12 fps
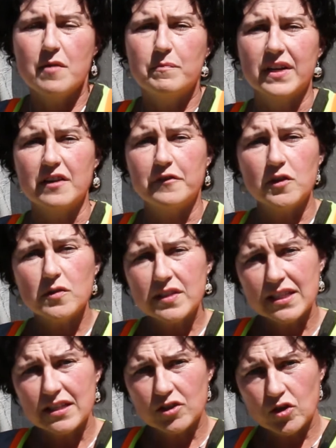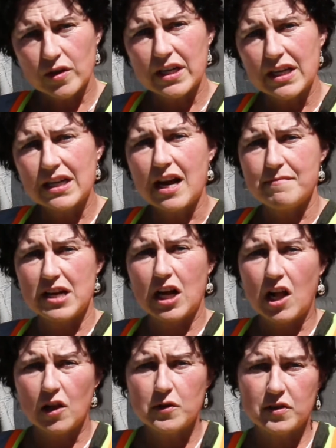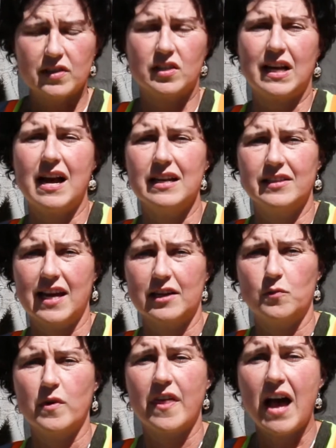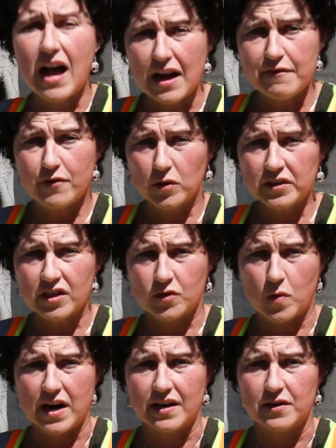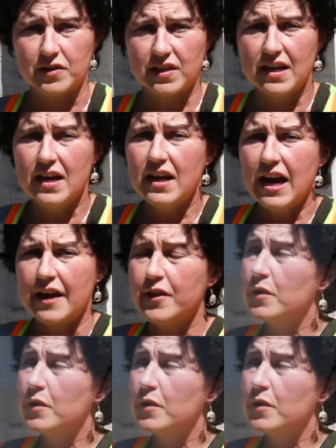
But if you see a tree coming close to contact with high voltage wires, and